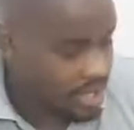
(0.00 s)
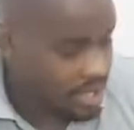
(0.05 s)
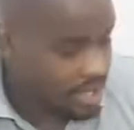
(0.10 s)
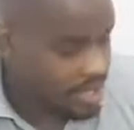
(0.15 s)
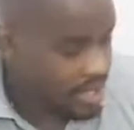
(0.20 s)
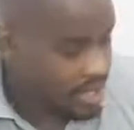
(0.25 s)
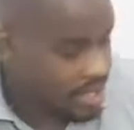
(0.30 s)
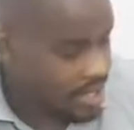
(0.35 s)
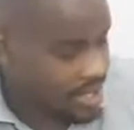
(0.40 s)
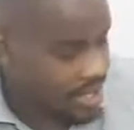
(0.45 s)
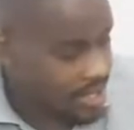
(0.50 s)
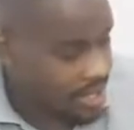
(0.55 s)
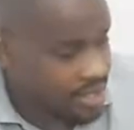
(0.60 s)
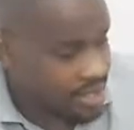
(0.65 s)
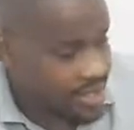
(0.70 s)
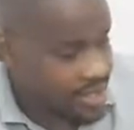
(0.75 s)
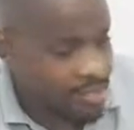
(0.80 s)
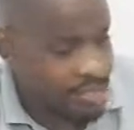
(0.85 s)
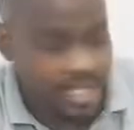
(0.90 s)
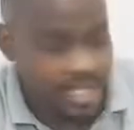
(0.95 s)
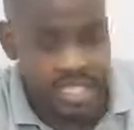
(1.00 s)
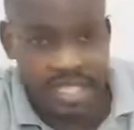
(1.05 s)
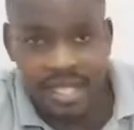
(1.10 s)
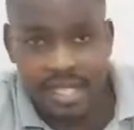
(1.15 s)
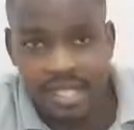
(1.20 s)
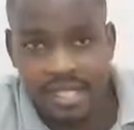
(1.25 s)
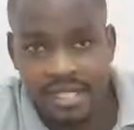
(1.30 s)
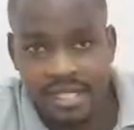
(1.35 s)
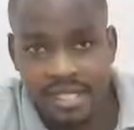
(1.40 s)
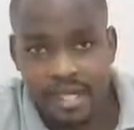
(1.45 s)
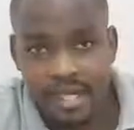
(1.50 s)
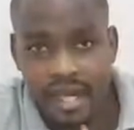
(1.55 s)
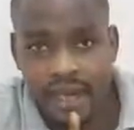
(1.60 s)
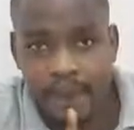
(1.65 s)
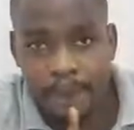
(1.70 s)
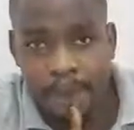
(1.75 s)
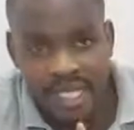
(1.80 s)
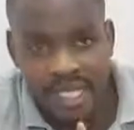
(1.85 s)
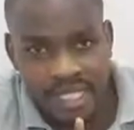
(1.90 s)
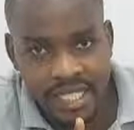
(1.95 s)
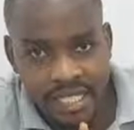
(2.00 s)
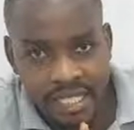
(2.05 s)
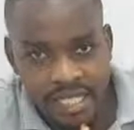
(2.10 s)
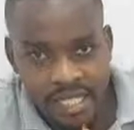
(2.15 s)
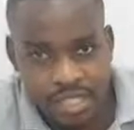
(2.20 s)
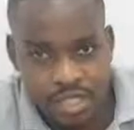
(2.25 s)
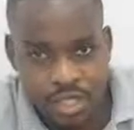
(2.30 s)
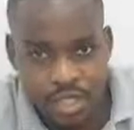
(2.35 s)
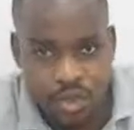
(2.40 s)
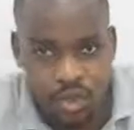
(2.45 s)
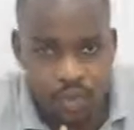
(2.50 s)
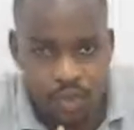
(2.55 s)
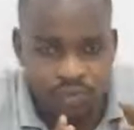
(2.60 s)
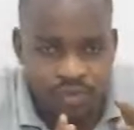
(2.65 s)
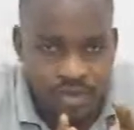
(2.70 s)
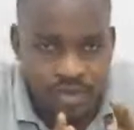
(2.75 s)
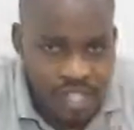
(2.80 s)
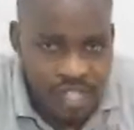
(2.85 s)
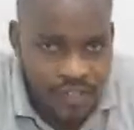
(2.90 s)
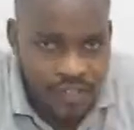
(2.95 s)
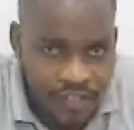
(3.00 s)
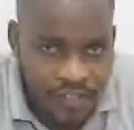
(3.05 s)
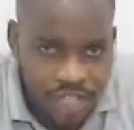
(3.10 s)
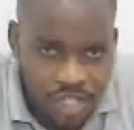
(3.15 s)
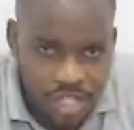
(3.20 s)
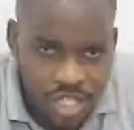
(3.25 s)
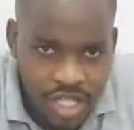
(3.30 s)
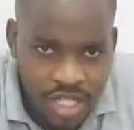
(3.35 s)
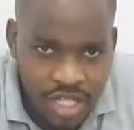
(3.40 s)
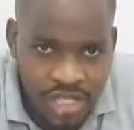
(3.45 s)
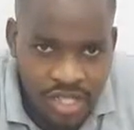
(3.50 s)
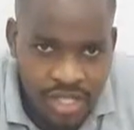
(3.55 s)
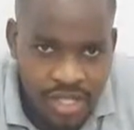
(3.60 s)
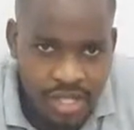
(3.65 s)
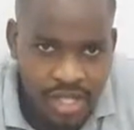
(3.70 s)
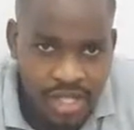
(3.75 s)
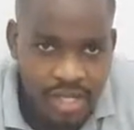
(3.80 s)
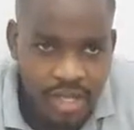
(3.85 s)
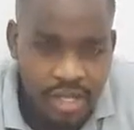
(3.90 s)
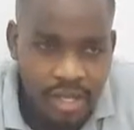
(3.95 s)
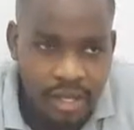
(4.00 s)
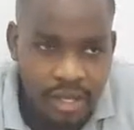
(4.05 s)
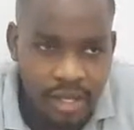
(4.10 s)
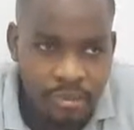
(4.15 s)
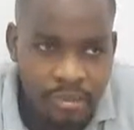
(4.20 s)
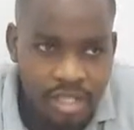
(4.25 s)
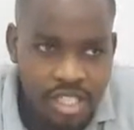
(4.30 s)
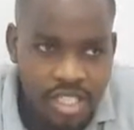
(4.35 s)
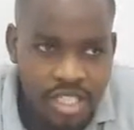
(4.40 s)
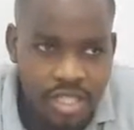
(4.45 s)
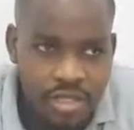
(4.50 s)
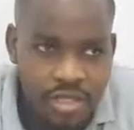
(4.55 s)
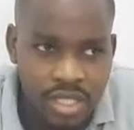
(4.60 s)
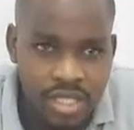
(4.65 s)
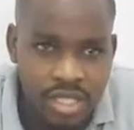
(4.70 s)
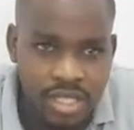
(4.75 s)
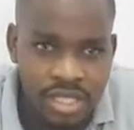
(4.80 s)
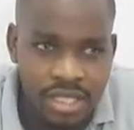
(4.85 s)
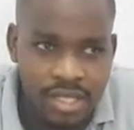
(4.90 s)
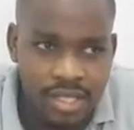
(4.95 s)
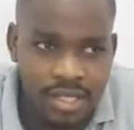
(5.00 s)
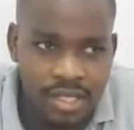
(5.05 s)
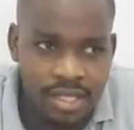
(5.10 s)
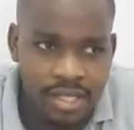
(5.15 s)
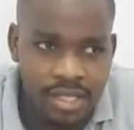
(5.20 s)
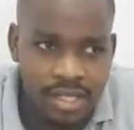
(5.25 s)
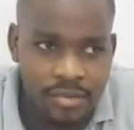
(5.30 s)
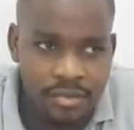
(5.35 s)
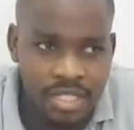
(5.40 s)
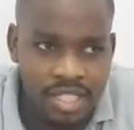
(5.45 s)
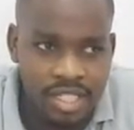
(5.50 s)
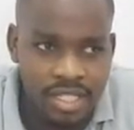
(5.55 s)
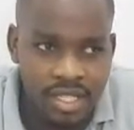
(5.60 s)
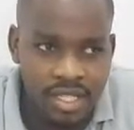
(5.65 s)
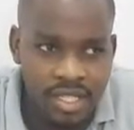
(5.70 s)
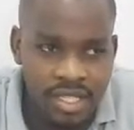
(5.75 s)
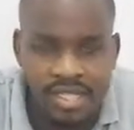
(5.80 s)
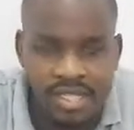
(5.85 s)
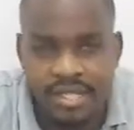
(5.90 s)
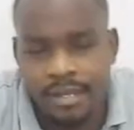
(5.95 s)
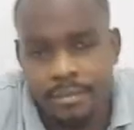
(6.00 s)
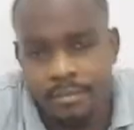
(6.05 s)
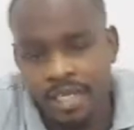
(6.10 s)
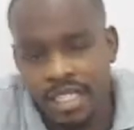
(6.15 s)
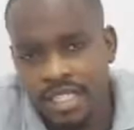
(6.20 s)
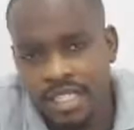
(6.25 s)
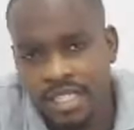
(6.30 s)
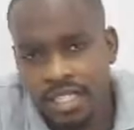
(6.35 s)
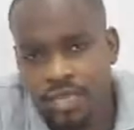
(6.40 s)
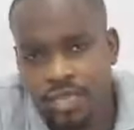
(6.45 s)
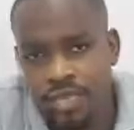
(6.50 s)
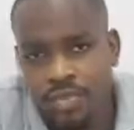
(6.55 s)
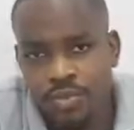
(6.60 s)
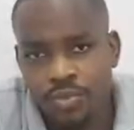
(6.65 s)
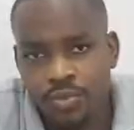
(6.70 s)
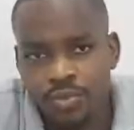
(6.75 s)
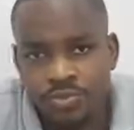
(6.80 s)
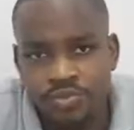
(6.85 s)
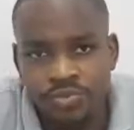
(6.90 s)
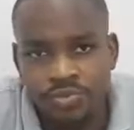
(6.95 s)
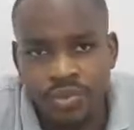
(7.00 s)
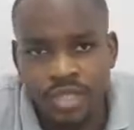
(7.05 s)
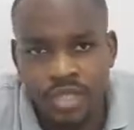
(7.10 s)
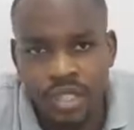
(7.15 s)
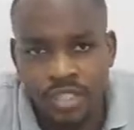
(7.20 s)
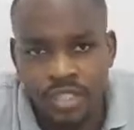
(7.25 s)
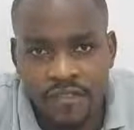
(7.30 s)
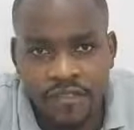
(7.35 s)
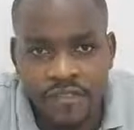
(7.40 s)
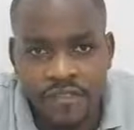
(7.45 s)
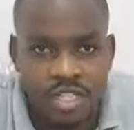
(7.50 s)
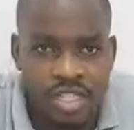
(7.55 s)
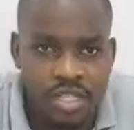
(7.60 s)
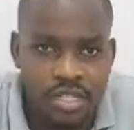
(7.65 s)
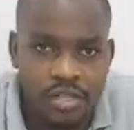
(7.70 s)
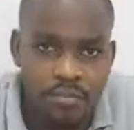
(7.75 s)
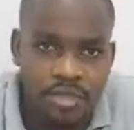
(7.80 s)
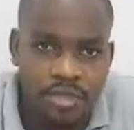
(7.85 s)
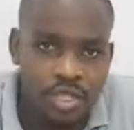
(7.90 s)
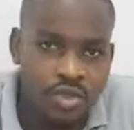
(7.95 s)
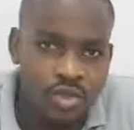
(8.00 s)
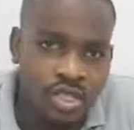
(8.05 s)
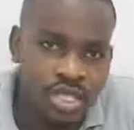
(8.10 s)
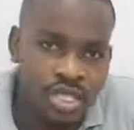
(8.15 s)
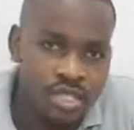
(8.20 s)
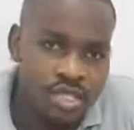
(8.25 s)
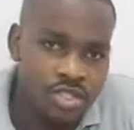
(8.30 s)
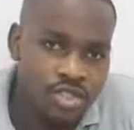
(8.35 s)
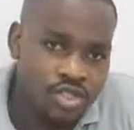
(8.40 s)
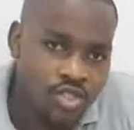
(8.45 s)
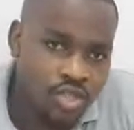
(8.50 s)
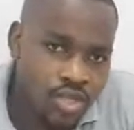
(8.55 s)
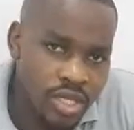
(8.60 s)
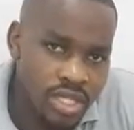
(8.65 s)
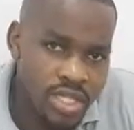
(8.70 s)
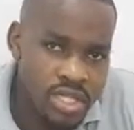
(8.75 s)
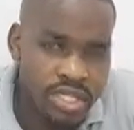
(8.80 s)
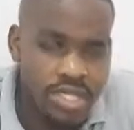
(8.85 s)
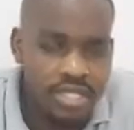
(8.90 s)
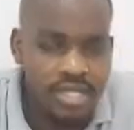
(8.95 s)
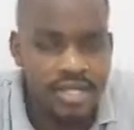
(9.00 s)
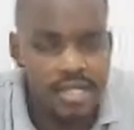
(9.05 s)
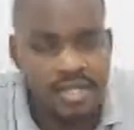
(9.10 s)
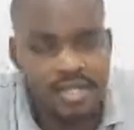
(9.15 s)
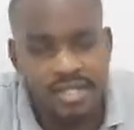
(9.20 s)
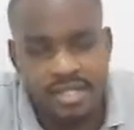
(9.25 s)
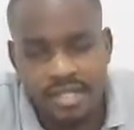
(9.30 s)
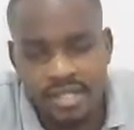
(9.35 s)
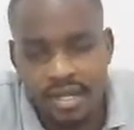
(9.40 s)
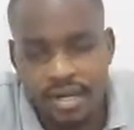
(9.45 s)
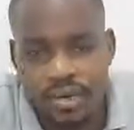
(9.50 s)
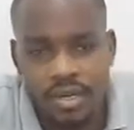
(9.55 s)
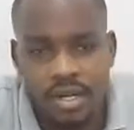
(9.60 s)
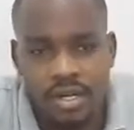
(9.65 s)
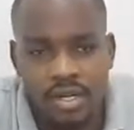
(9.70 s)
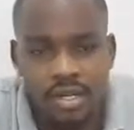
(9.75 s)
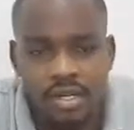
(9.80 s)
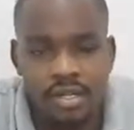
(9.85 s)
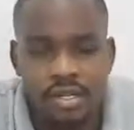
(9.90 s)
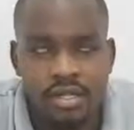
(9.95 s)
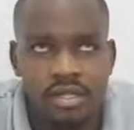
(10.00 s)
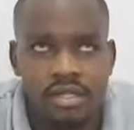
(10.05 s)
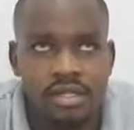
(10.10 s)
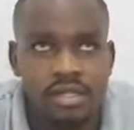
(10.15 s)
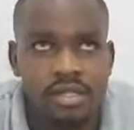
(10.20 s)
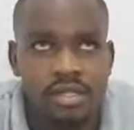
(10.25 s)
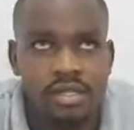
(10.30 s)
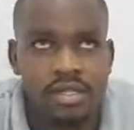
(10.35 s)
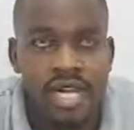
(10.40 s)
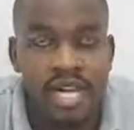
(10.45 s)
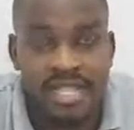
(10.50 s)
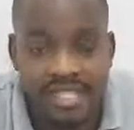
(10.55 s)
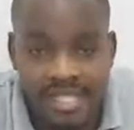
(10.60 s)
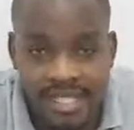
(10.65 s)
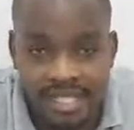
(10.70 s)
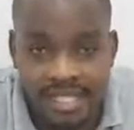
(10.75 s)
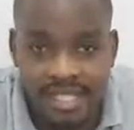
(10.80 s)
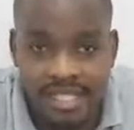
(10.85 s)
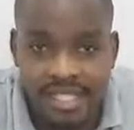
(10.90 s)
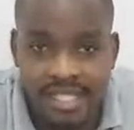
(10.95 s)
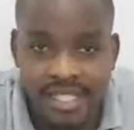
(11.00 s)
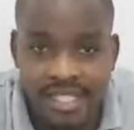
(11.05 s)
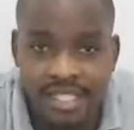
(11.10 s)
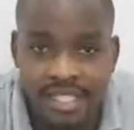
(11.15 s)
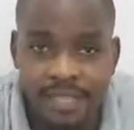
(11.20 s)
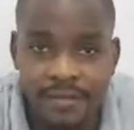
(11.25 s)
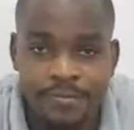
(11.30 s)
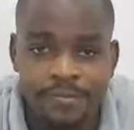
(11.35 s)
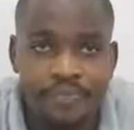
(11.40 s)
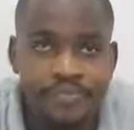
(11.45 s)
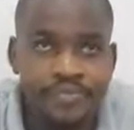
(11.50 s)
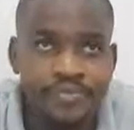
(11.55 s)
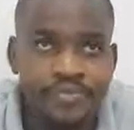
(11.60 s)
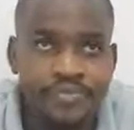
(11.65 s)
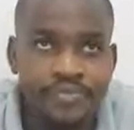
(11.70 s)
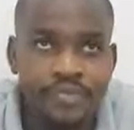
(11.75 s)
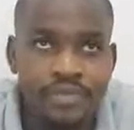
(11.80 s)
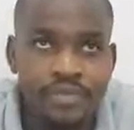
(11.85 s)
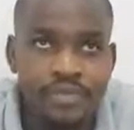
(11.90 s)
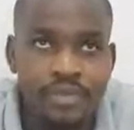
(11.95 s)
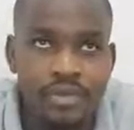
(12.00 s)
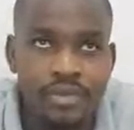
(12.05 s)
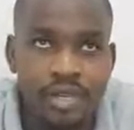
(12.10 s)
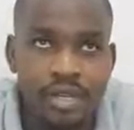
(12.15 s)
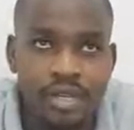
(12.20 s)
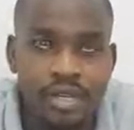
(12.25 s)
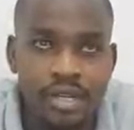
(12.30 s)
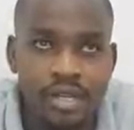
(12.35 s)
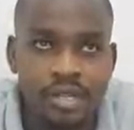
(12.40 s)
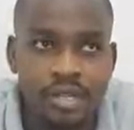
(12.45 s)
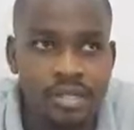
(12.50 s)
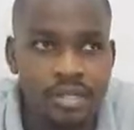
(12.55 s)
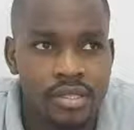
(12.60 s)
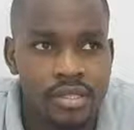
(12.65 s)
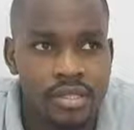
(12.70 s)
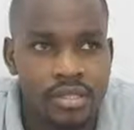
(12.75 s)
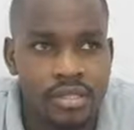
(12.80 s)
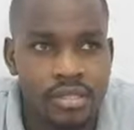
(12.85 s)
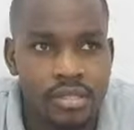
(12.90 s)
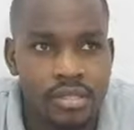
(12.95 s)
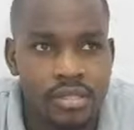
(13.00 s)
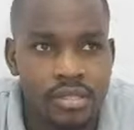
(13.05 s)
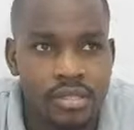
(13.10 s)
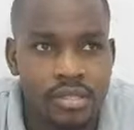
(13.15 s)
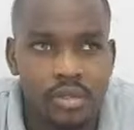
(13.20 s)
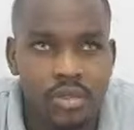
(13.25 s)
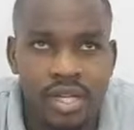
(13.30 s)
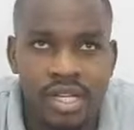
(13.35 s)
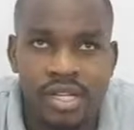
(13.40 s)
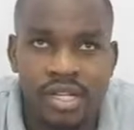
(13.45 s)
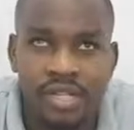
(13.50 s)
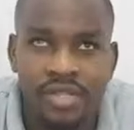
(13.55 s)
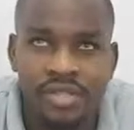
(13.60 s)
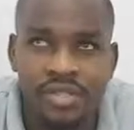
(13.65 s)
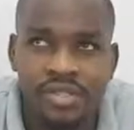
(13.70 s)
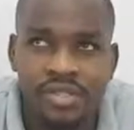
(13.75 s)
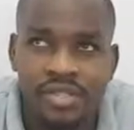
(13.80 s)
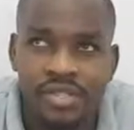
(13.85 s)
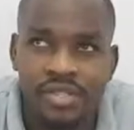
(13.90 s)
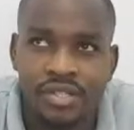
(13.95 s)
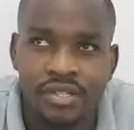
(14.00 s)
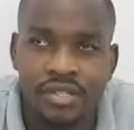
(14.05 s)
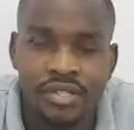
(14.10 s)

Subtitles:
Testing basically is the ability to differentiate between, it's the ability to differentiate between sweet, sour, acidity, or what else?